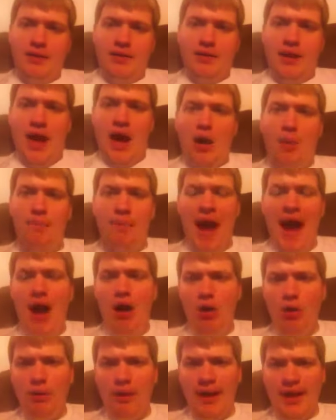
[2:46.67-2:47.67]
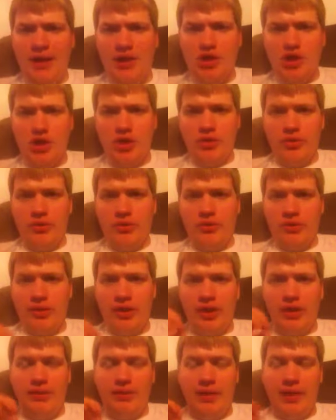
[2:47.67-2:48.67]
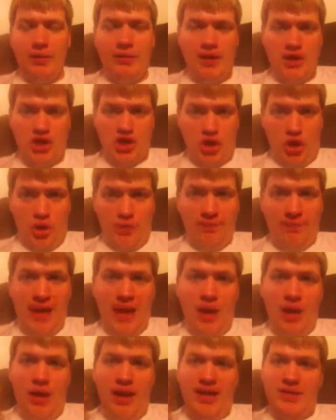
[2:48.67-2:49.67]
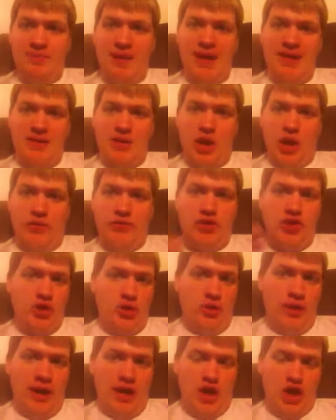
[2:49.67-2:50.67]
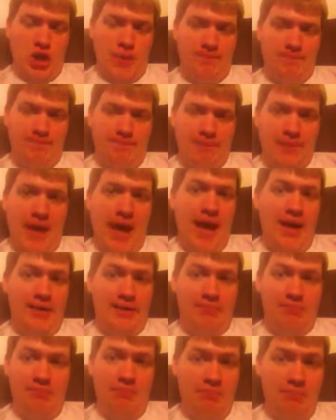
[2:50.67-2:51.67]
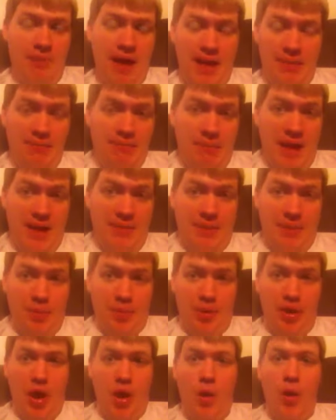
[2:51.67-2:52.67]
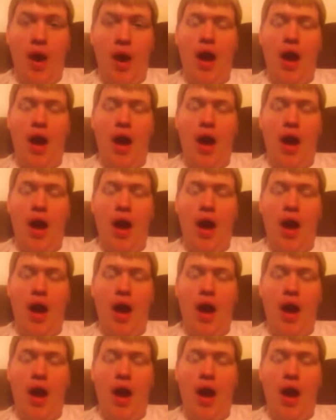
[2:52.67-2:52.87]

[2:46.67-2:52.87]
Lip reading: Now, Power Rangers, the original, is based off Jew Ranger, as many people know.